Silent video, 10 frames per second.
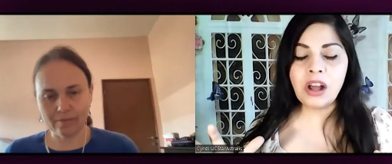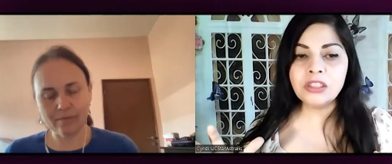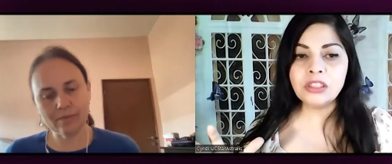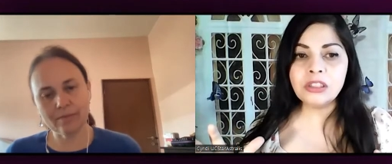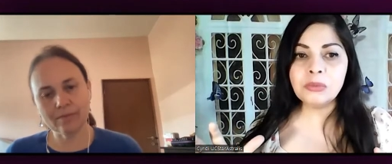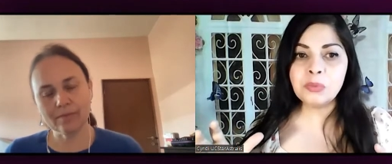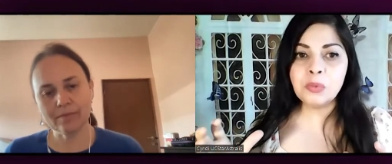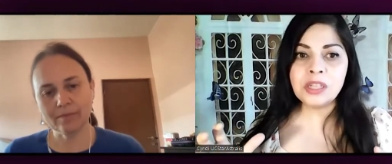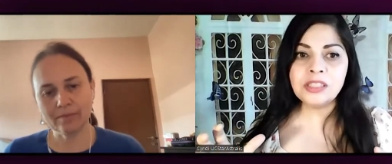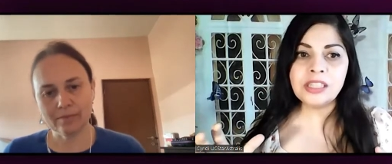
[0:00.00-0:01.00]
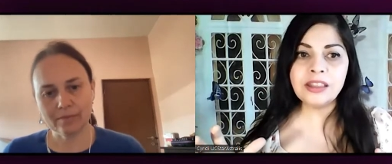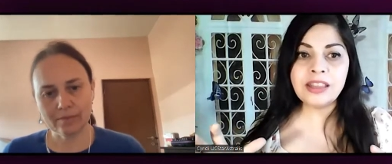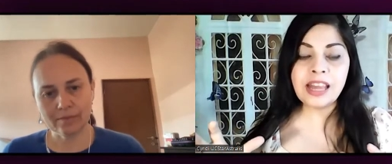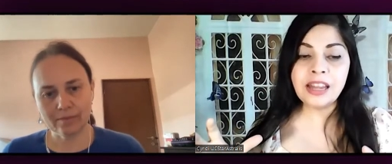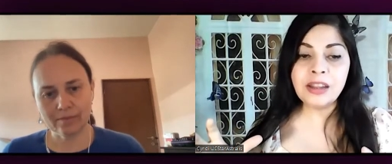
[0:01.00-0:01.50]
Speaker 1: concert, was it
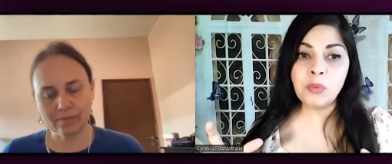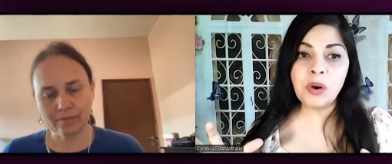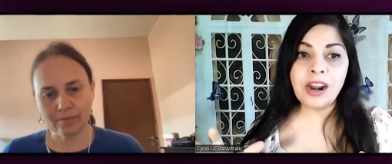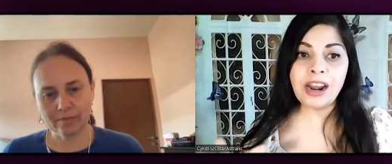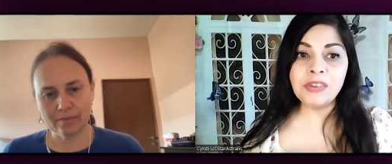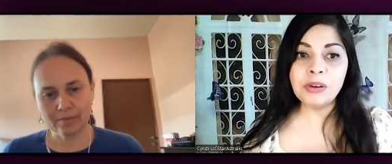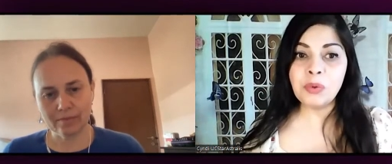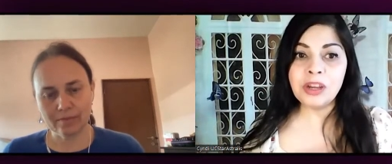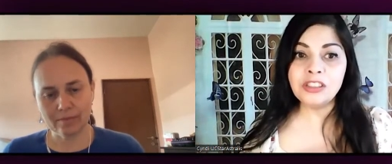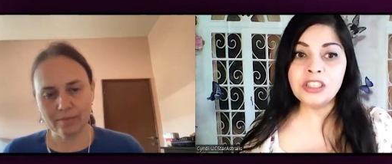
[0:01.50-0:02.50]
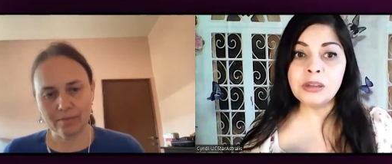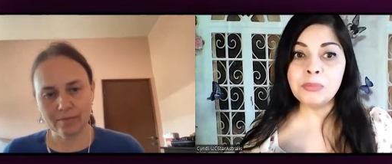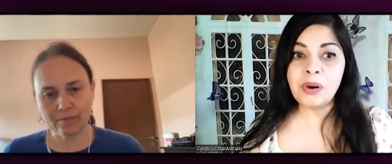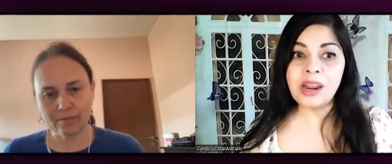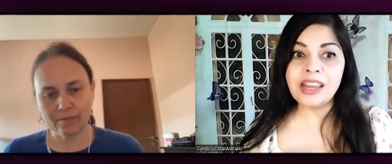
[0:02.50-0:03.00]
then where everyone took a
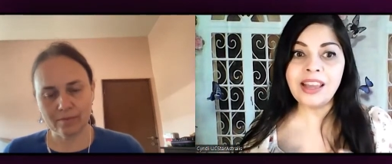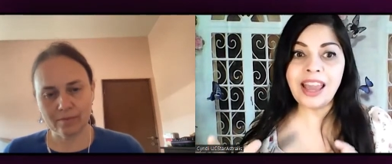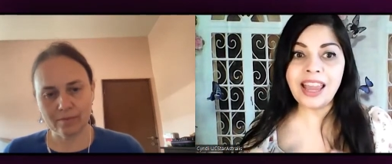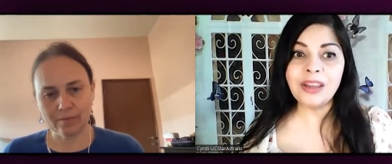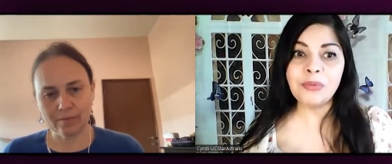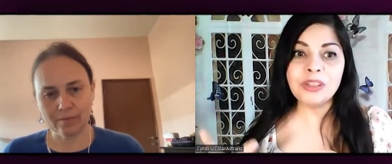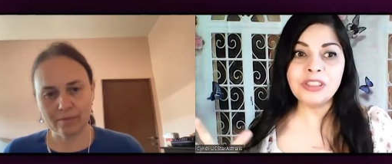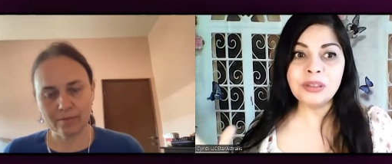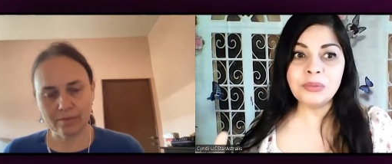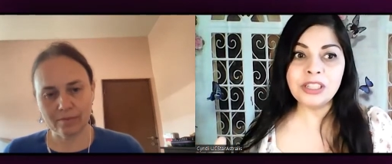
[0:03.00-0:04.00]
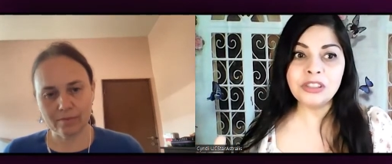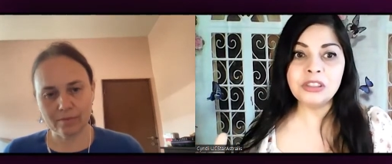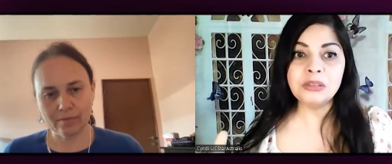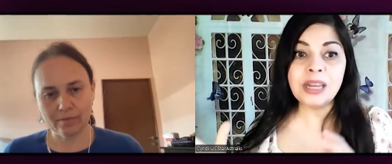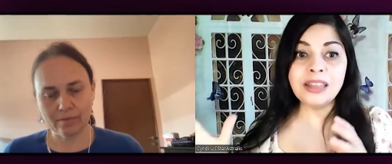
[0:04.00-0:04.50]
break, ate, went to the
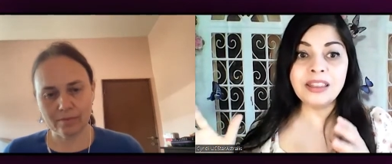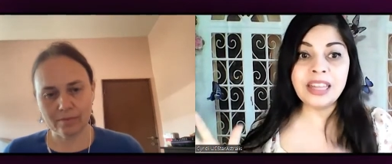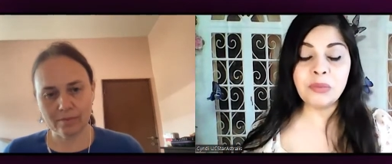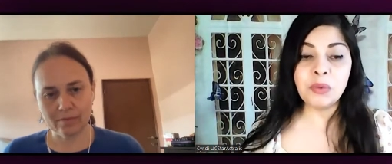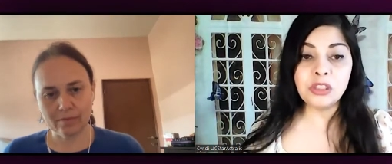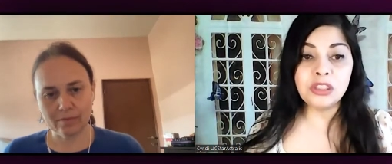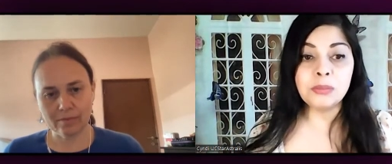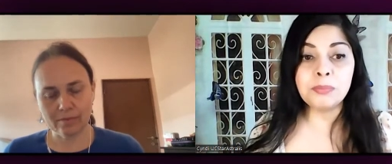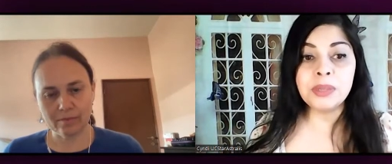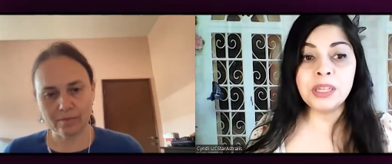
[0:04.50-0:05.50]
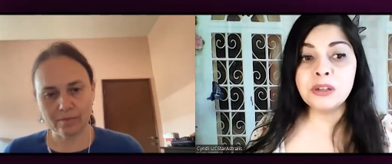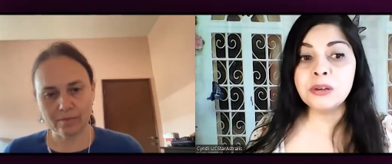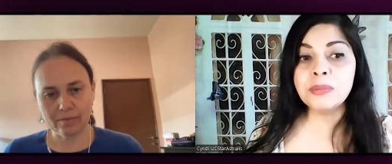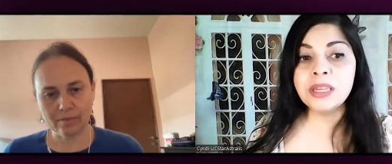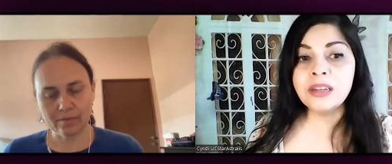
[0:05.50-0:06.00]
restroom, and then went to the
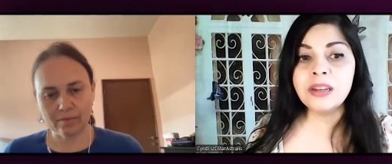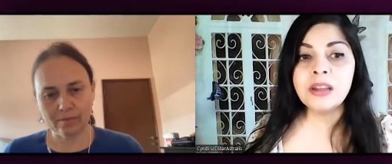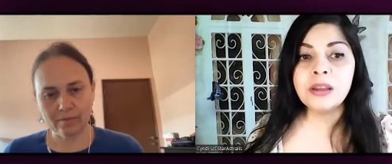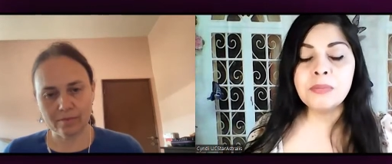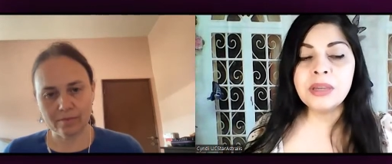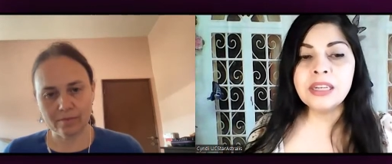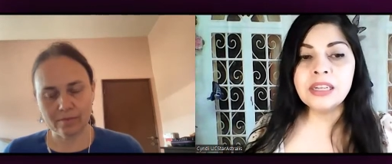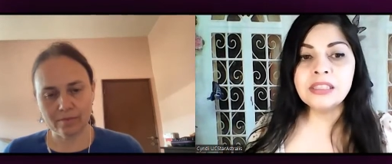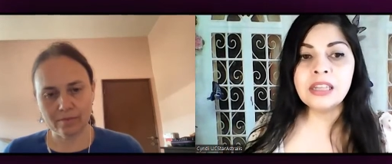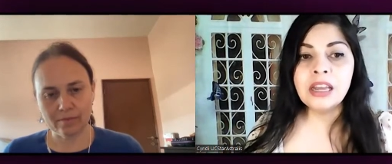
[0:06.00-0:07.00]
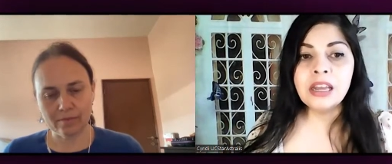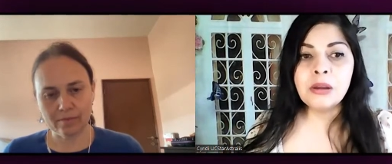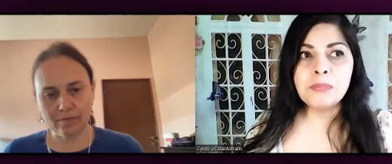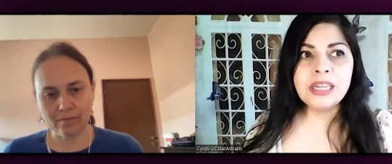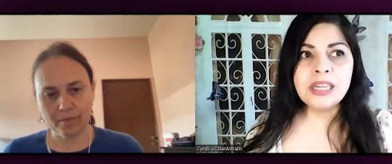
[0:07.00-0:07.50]
pyramid? Because,
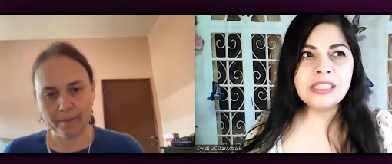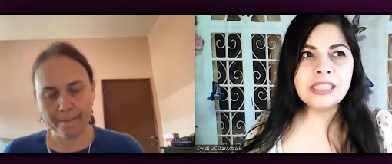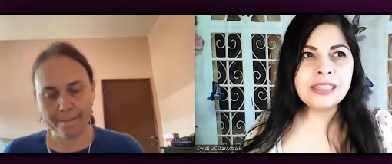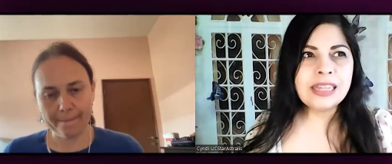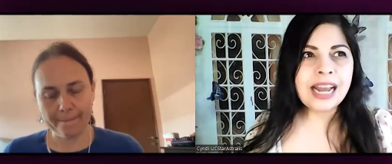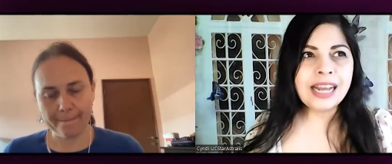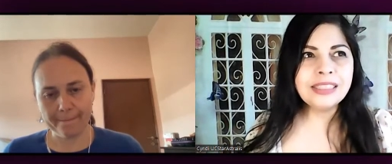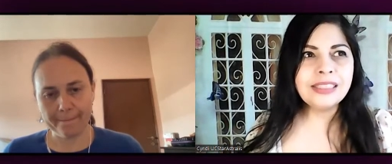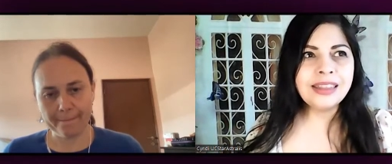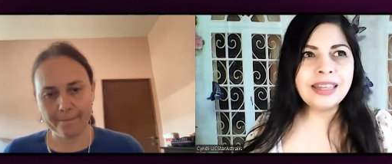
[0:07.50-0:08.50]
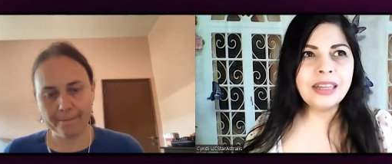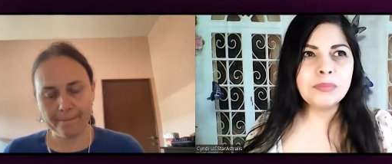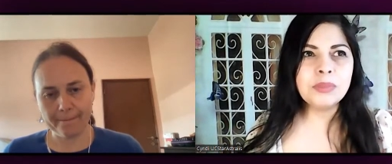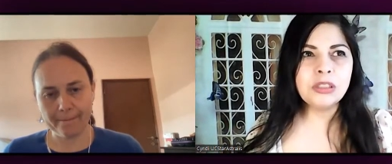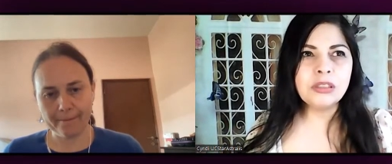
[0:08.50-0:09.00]
because it lasted, I think,
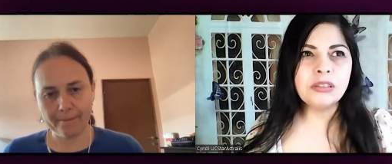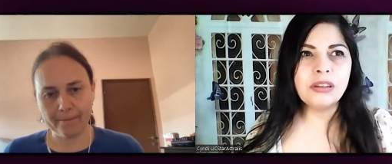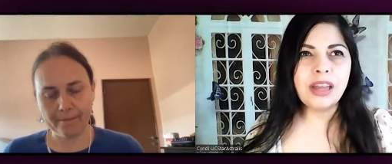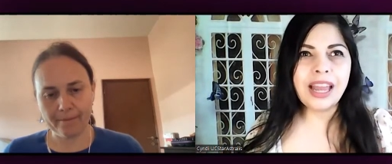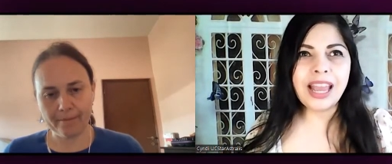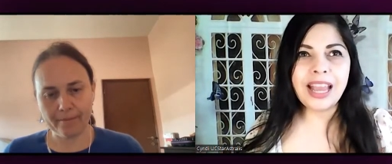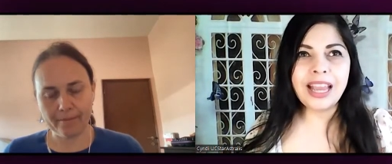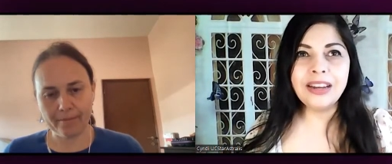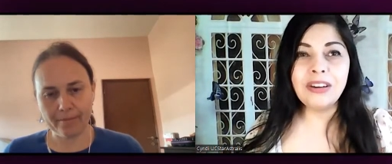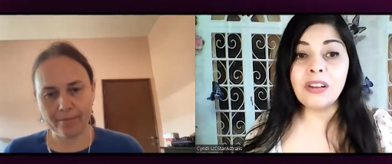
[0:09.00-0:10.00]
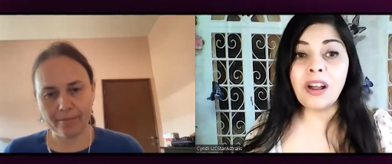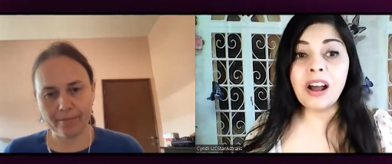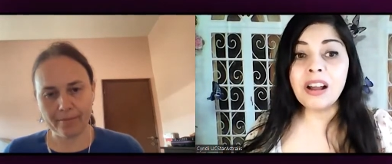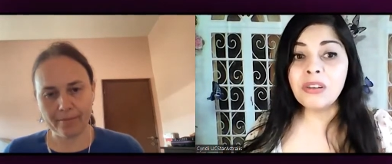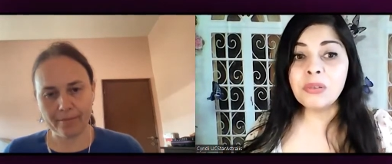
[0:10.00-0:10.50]
up till eight
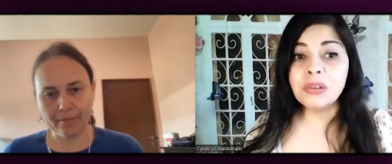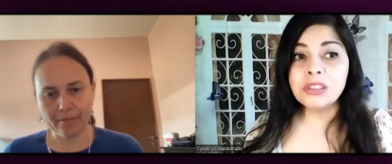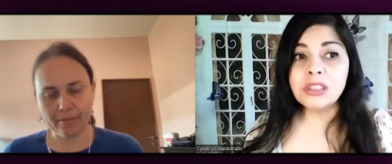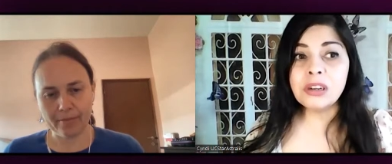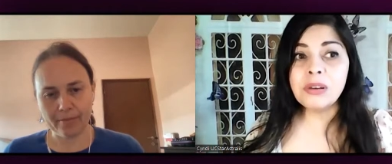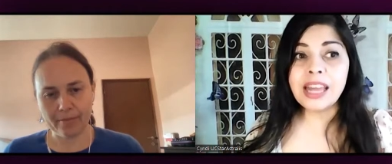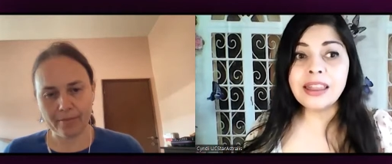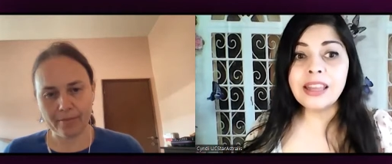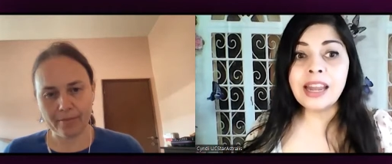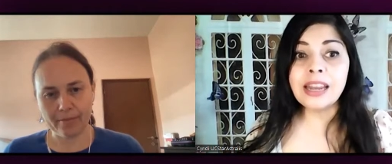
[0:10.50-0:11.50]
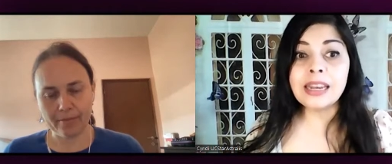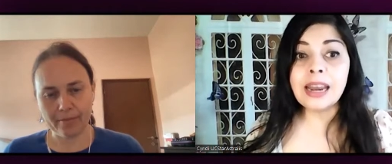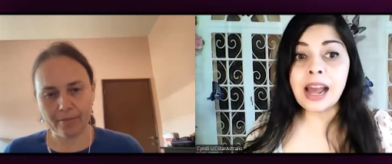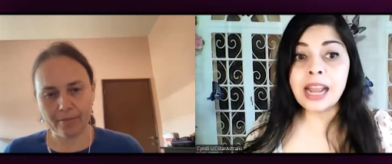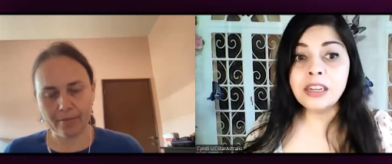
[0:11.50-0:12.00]
o'clock or so. And then at
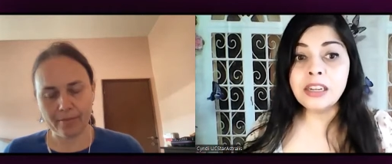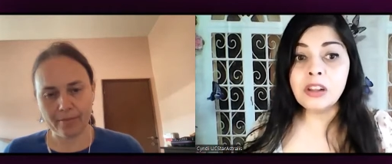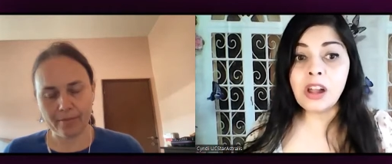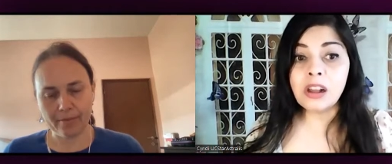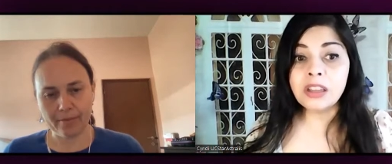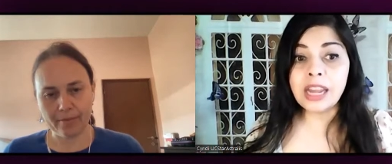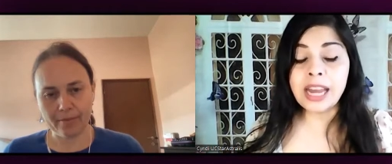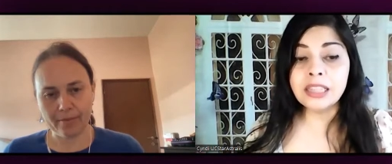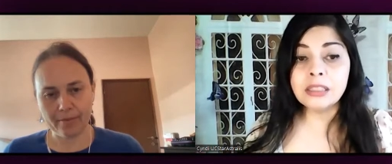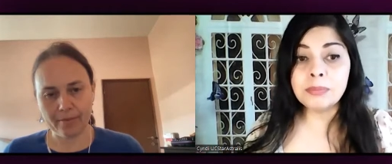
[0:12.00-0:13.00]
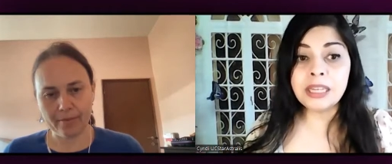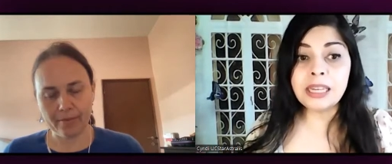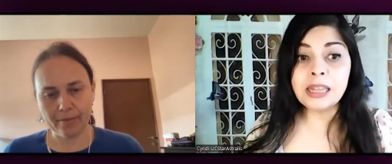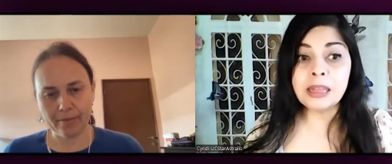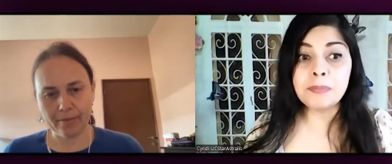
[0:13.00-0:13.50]
nine o'clock, you had to be
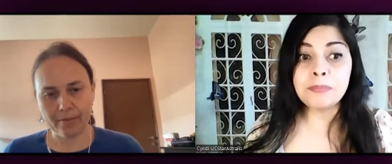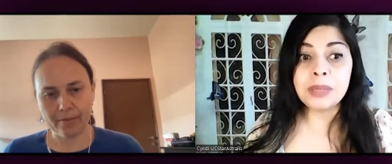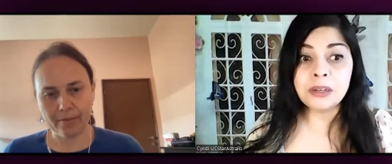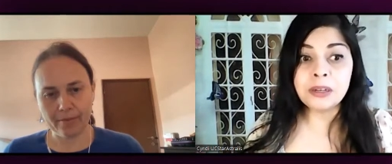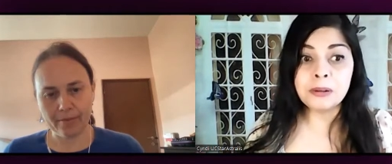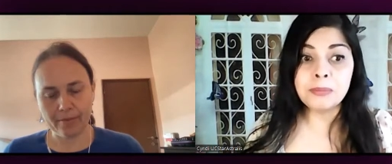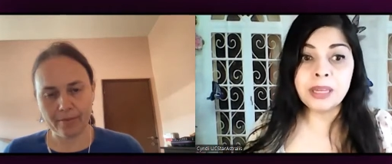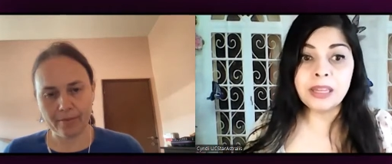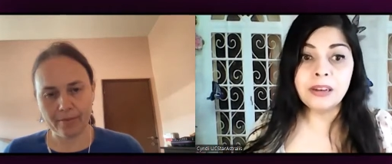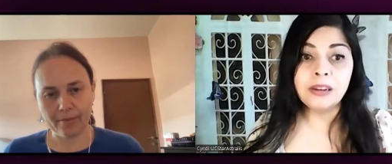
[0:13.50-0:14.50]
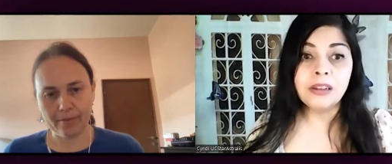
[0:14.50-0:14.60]
in the pyramid.